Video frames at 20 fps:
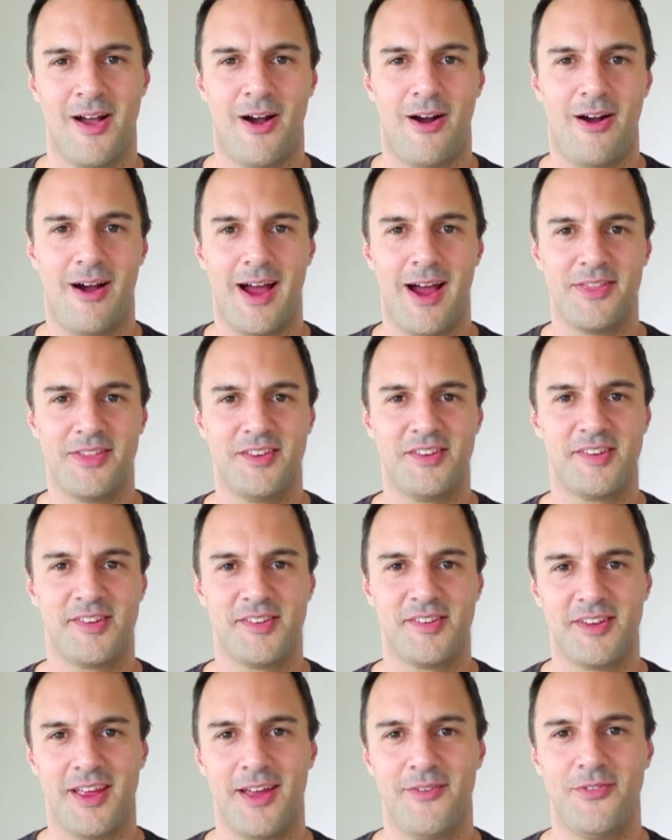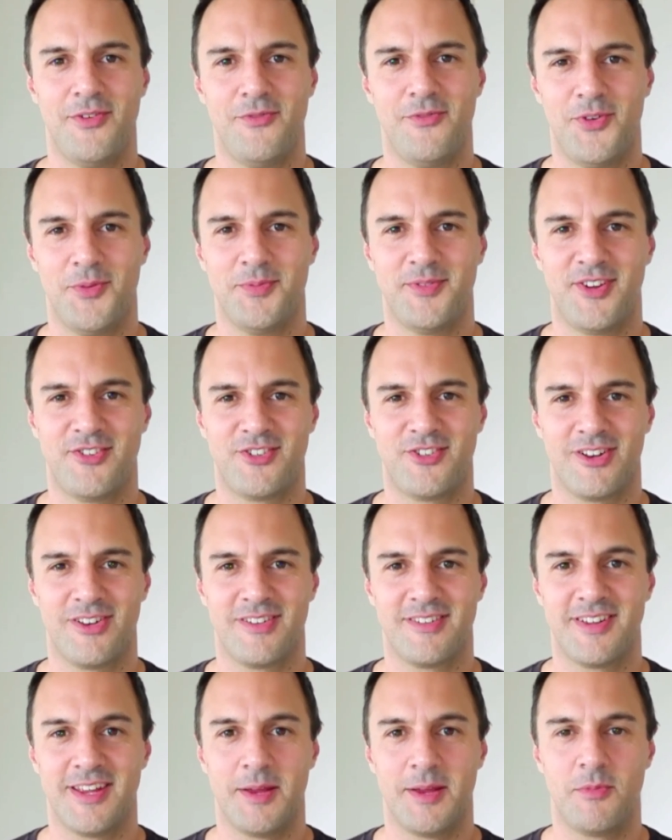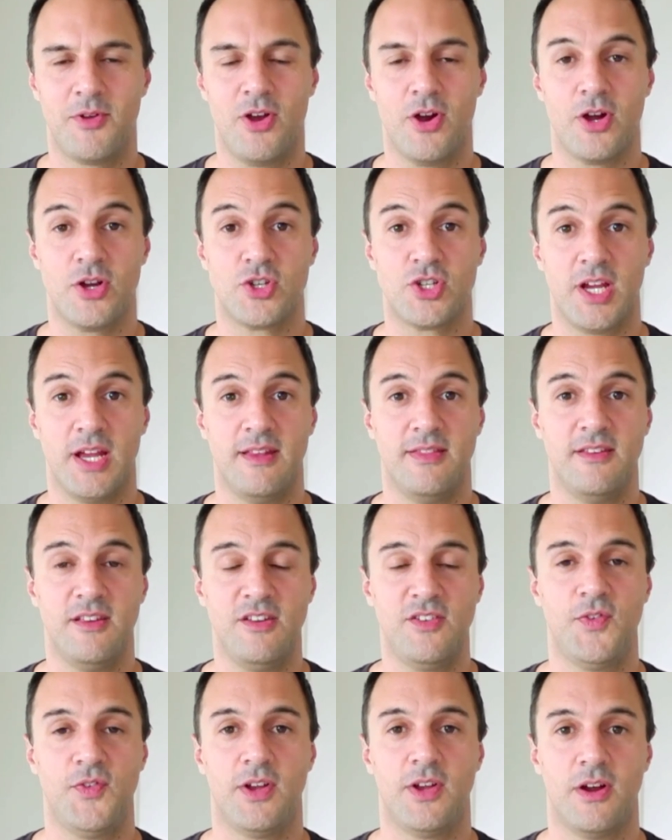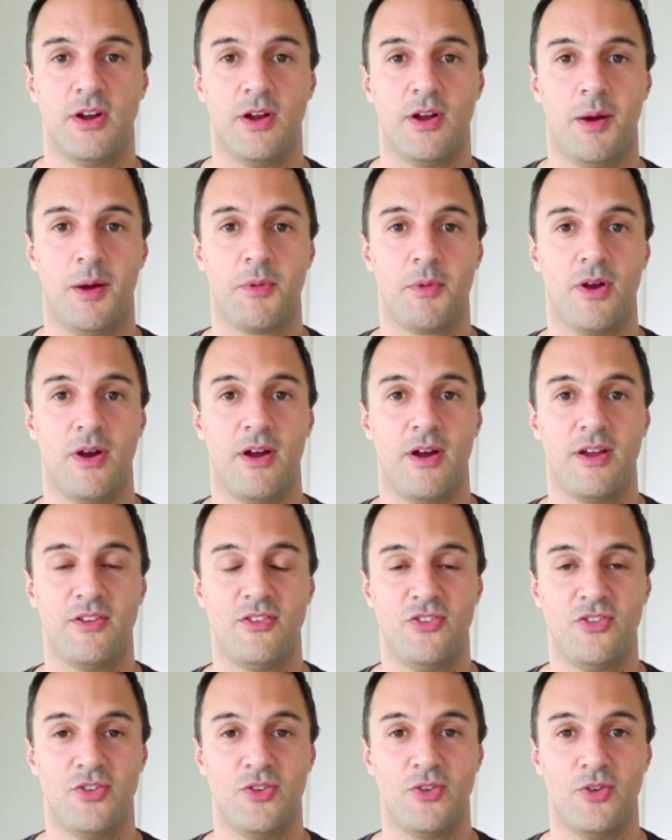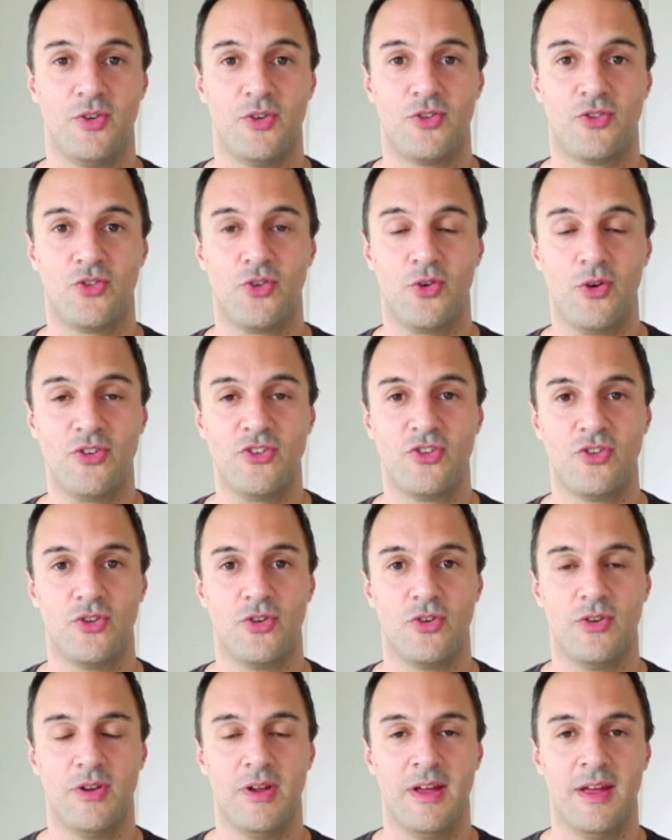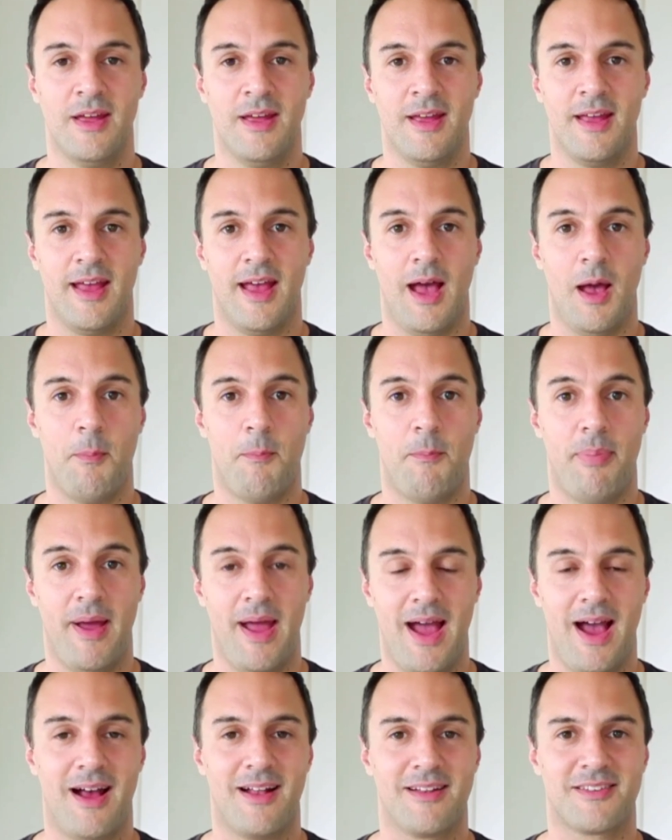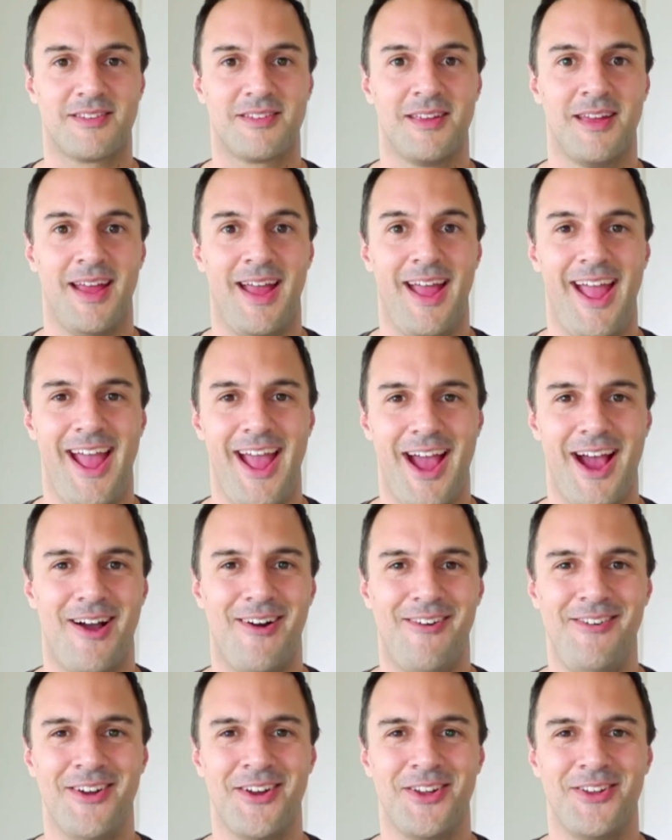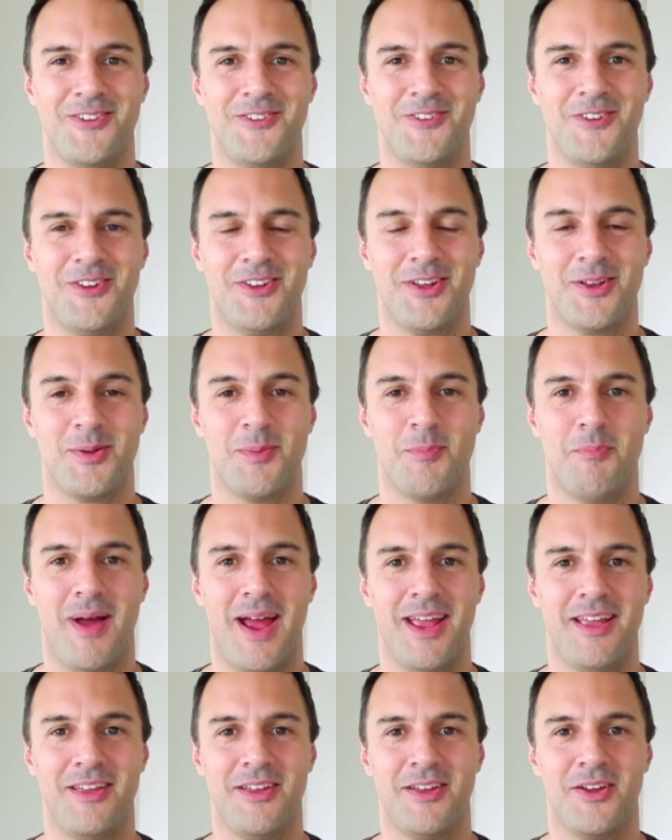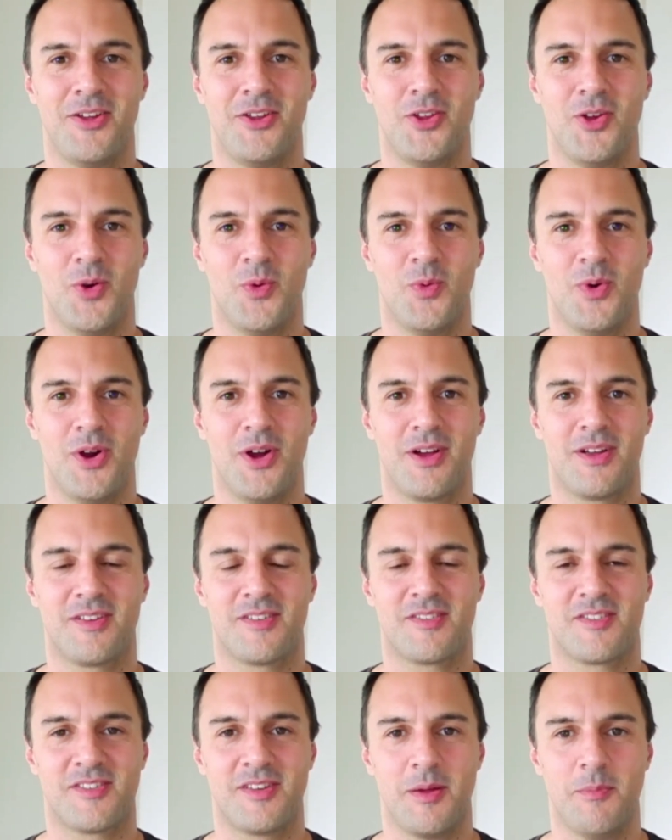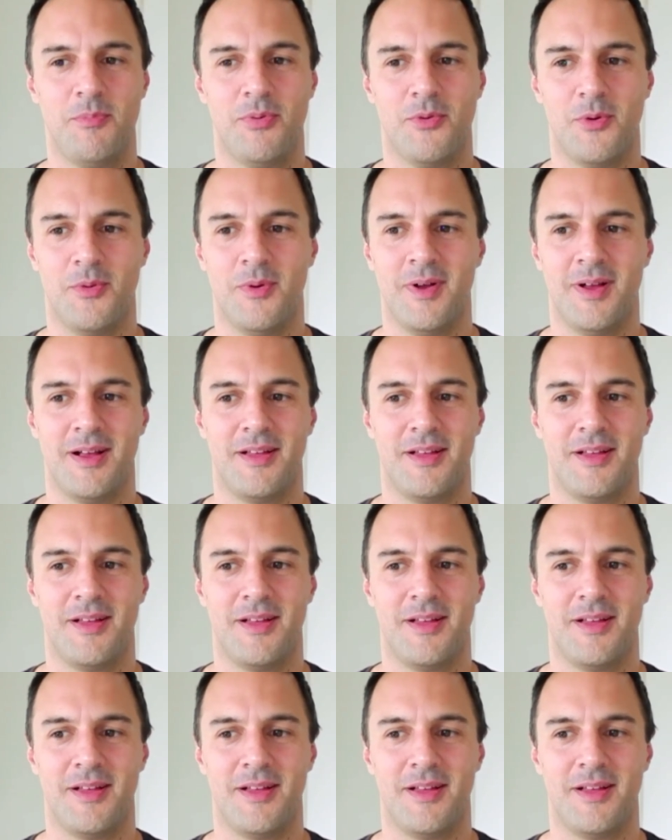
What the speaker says: Hi, this is Evan from Digital Team Coach. In this video, I'm going to talk to you about how you can make your work simple.